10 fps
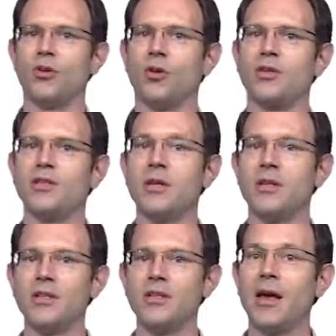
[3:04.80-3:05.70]
noise
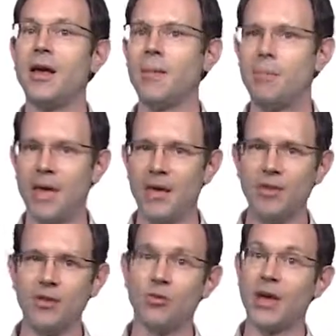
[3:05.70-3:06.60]
is,
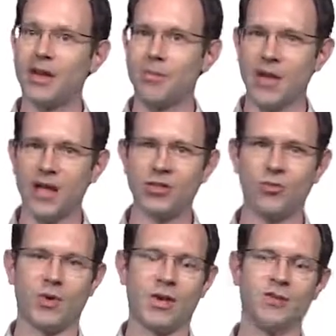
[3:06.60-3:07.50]
maybe you can
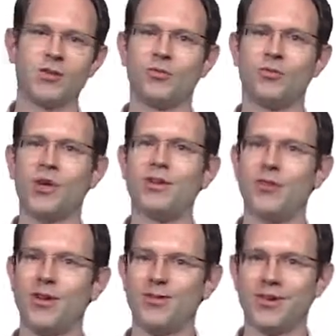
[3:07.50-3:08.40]
imagine ways to get
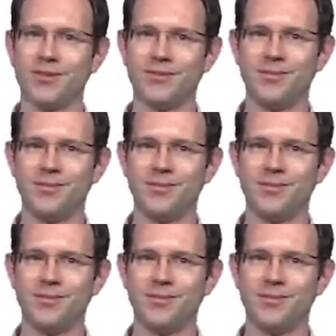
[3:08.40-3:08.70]
rid of it.